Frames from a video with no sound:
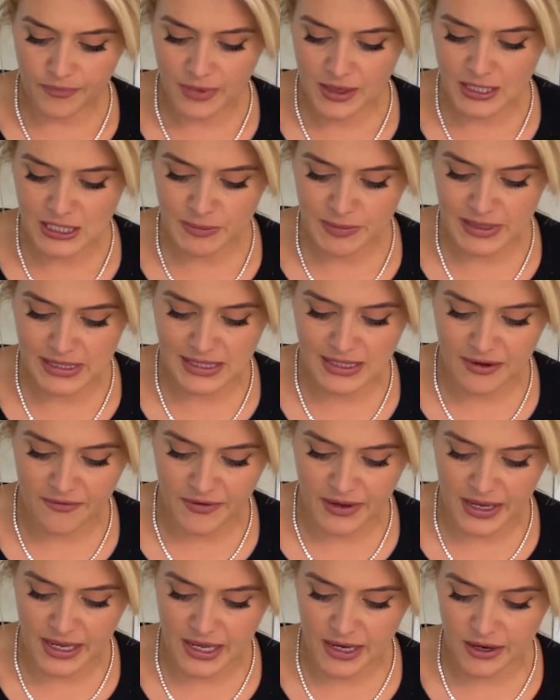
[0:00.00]

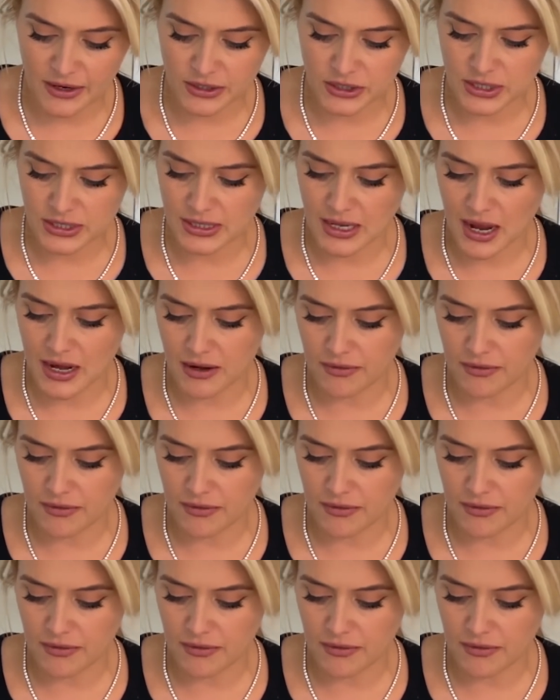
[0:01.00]
specific here. Just kind